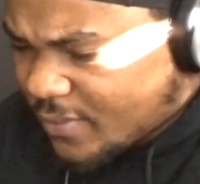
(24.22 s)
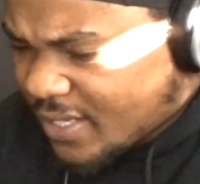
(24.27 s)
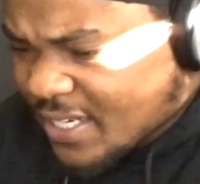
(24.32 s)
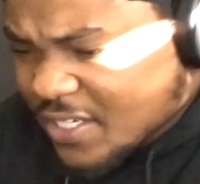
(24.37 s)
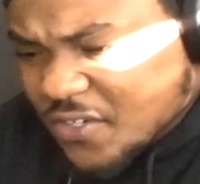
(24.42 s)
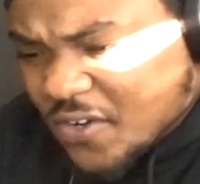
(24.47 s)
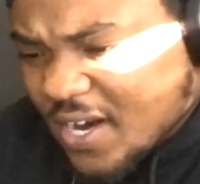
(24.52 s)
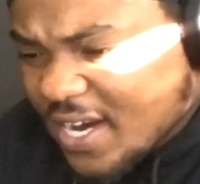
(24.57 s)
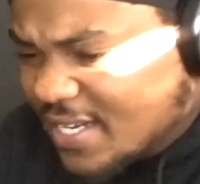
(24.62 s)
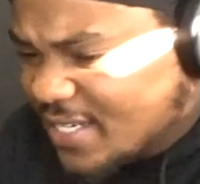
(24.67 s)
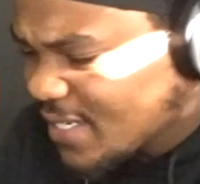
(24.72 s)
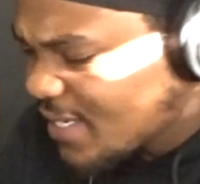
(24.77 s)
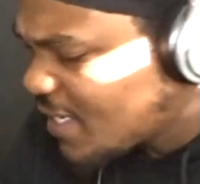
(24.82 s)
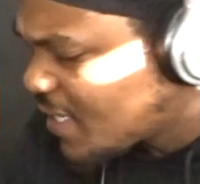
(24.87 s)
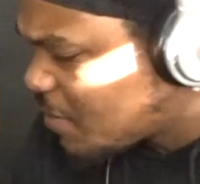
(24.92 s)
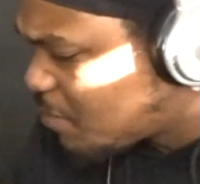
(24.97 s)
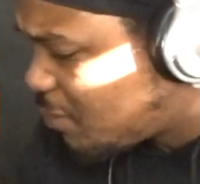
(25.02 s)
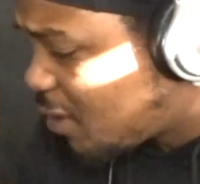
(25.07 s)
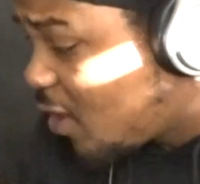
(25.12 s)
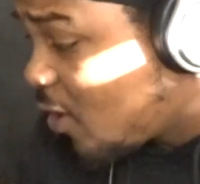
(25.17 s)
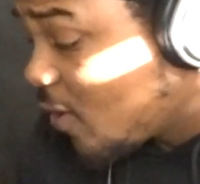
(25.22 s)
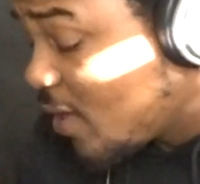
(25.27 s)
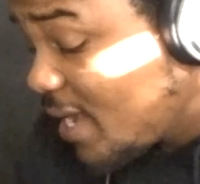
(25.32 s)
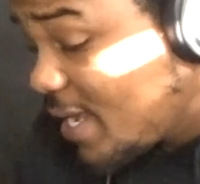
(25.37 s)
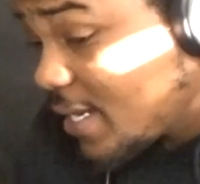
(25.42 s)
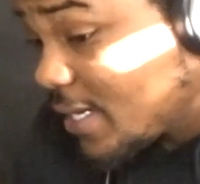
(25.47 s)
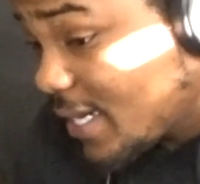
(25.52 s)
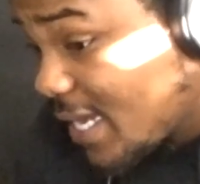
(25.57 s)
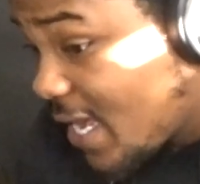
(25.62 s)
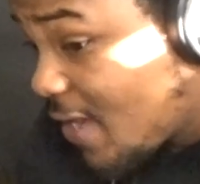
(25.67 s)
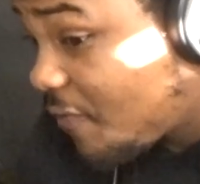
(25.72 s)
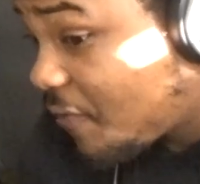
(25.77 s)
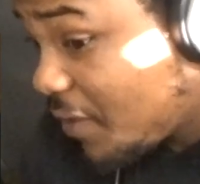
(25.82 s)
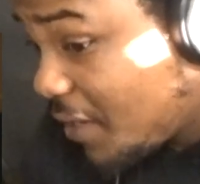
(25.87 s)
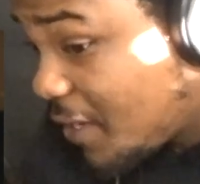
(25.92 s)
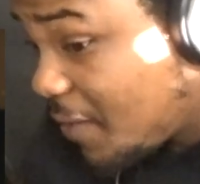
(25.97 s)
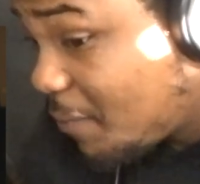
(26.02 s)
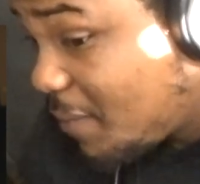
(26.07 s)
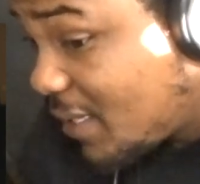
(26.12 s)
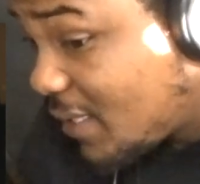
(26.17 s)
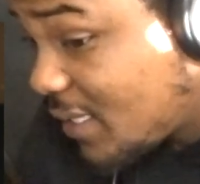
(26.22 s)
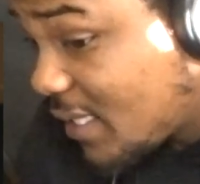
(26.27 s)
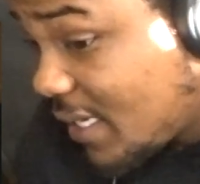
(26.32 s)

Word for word: it's crazy because bro, he definitely be